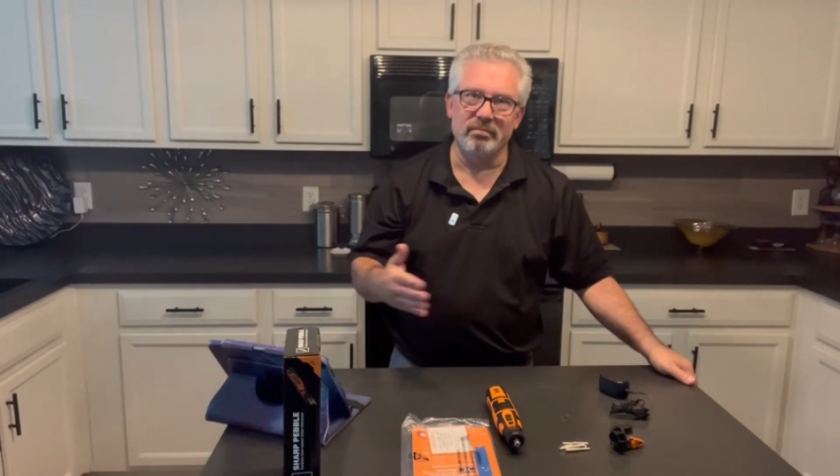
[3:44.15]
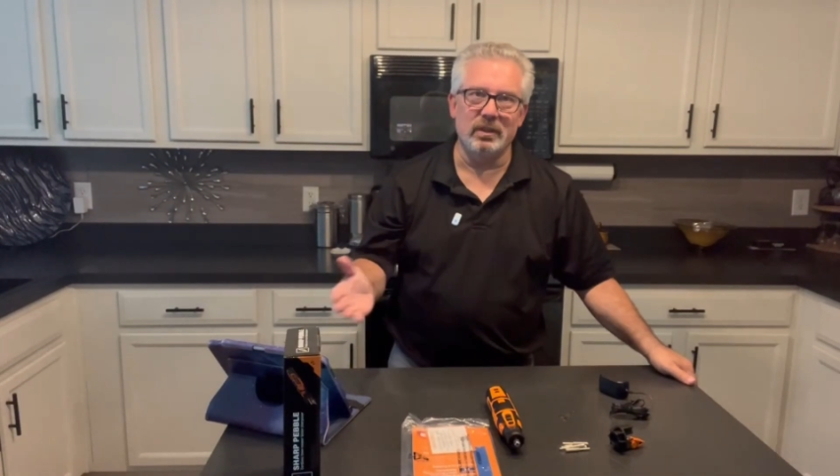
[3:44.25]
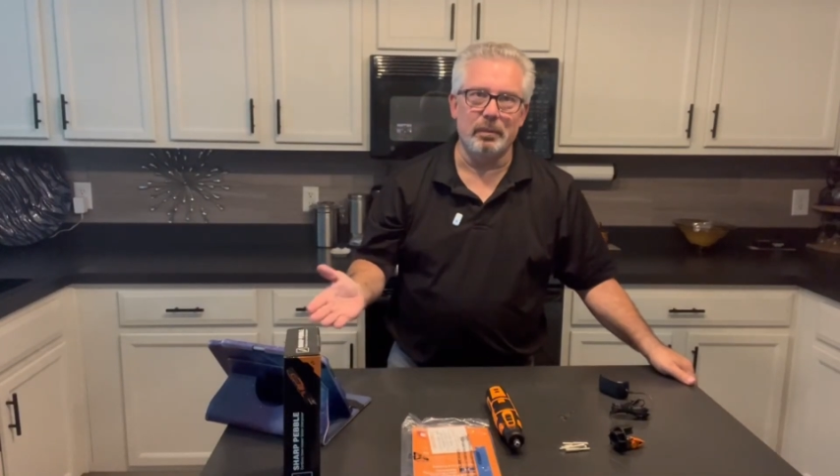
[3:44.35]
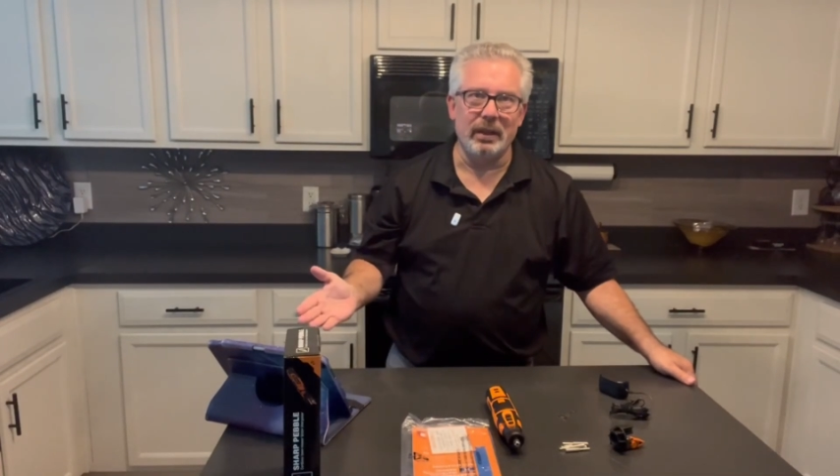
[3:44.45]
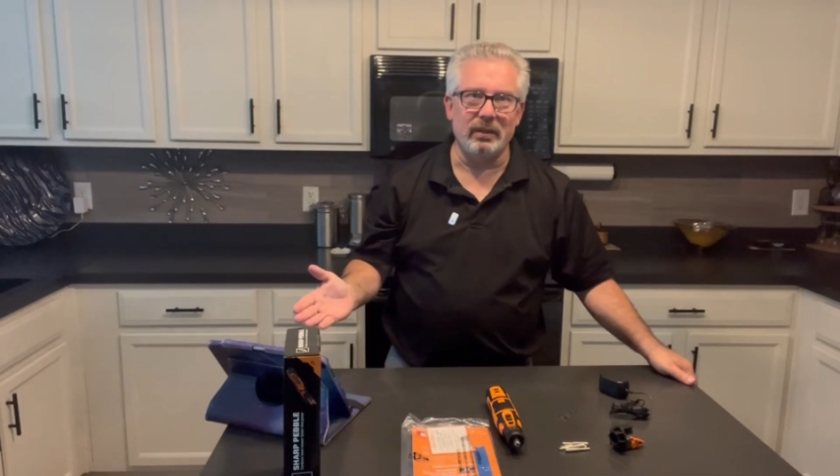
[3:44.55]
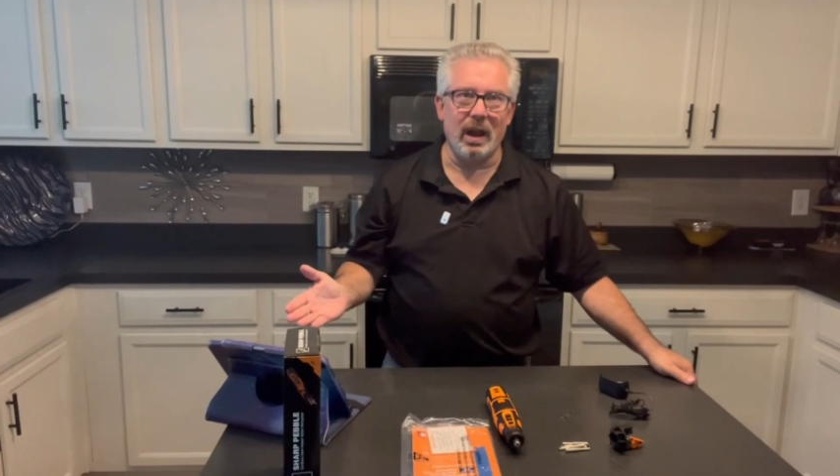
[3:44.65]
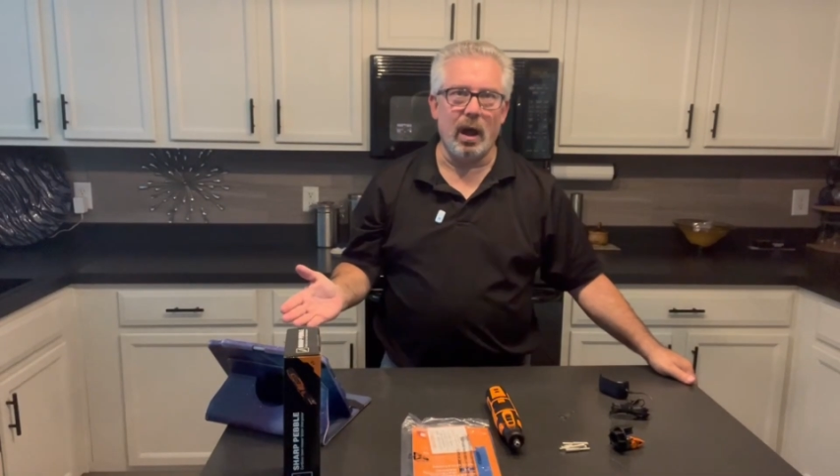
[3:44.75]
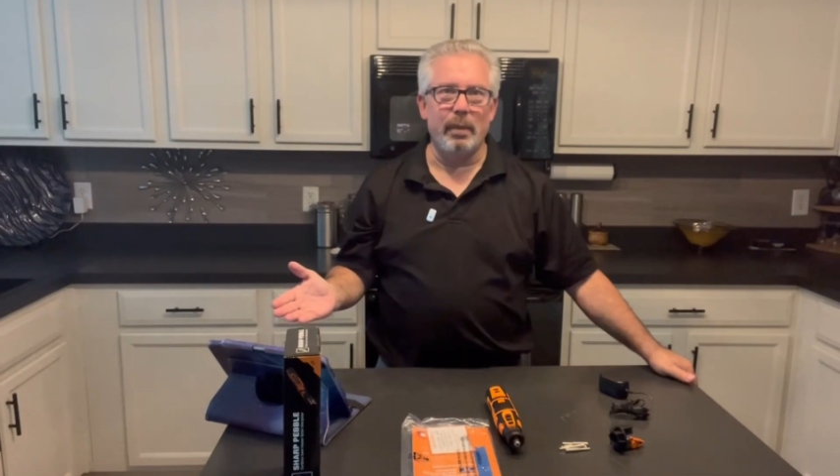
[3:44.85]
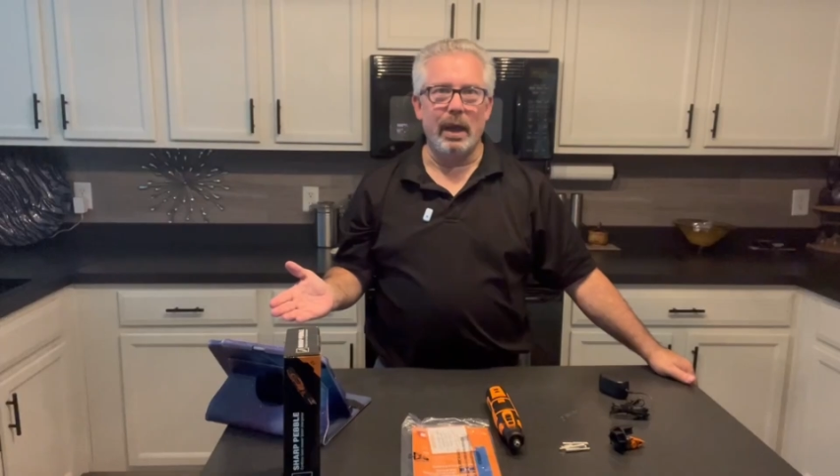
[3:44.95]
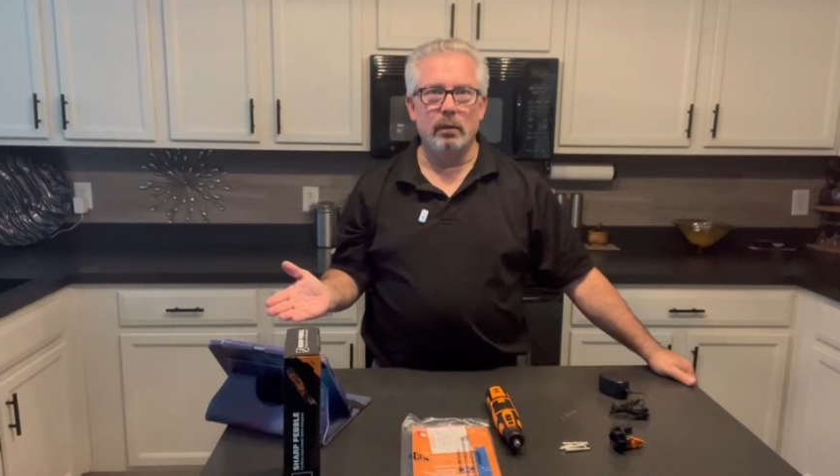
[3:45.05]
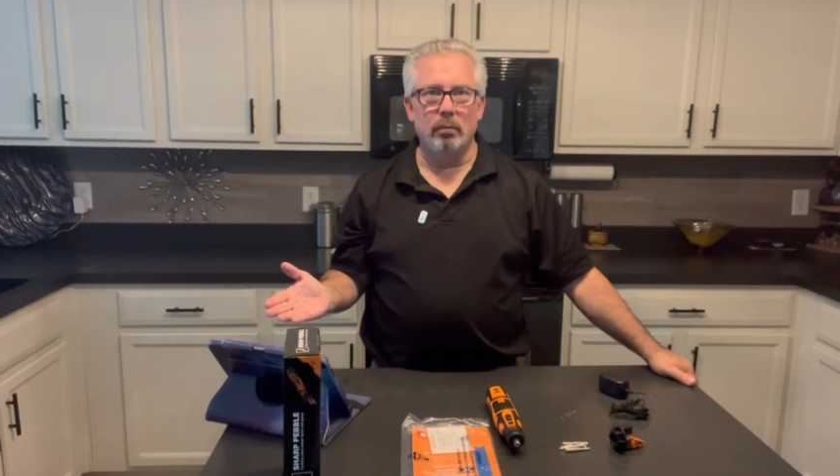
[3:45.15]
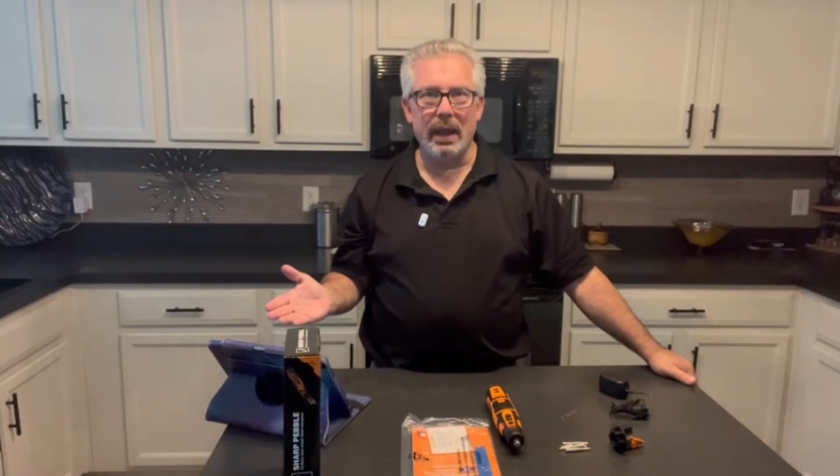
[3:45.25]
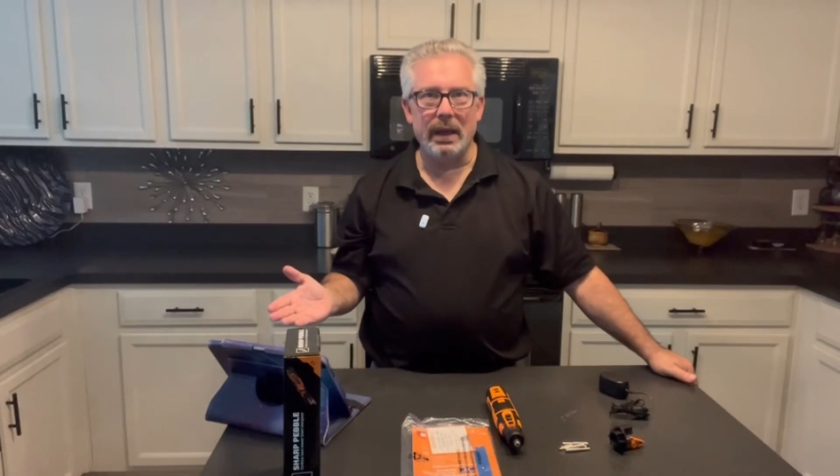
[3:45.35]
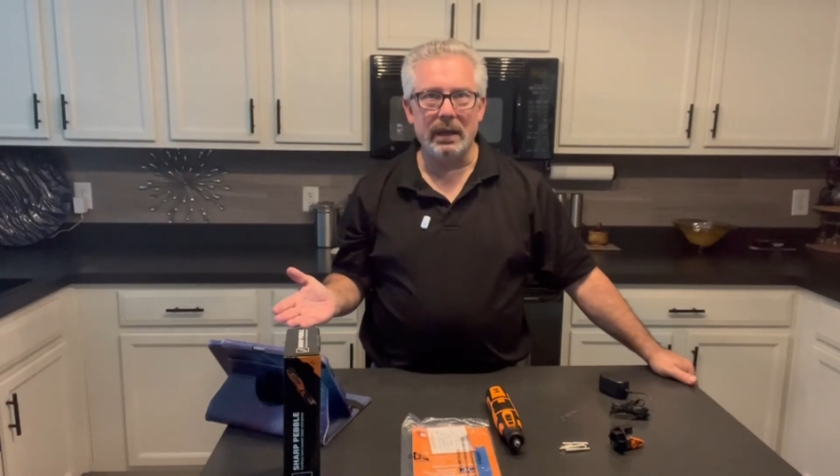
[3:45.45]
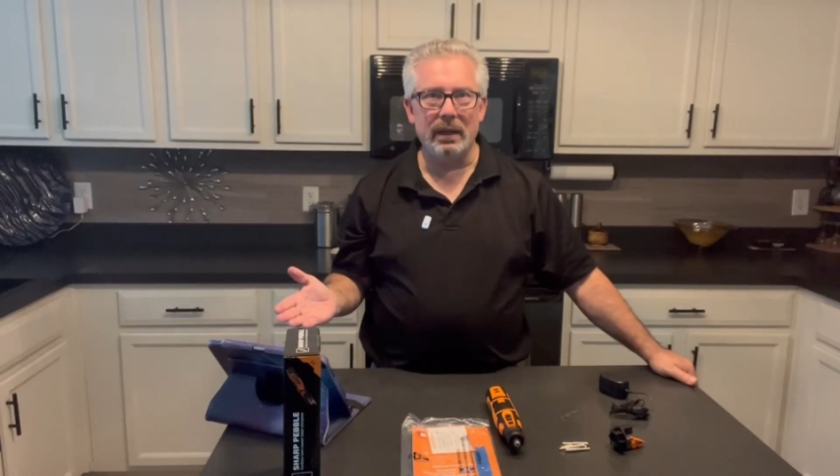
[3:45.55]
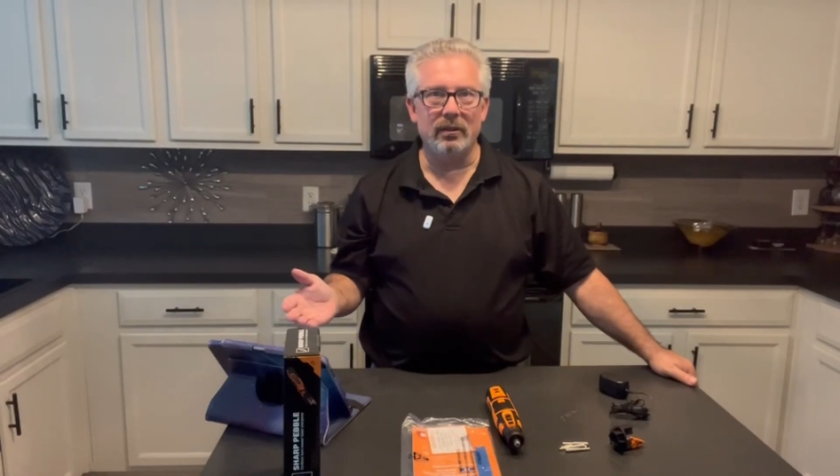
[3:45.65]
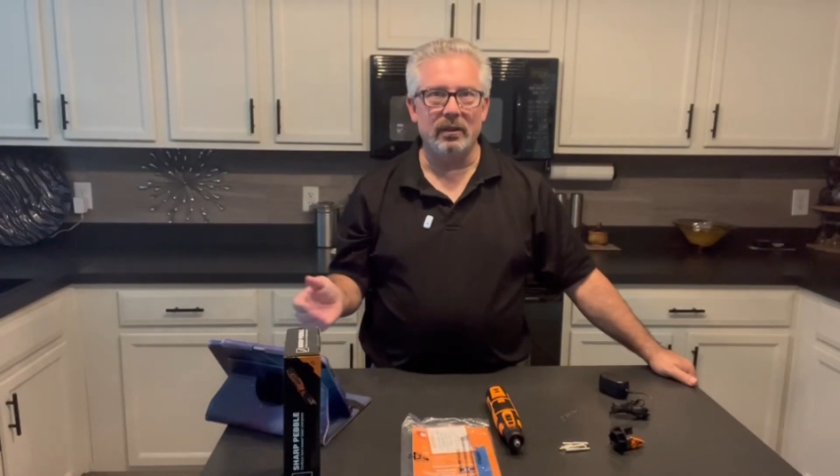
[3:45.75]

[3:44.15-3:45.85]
depends on how bad the blade is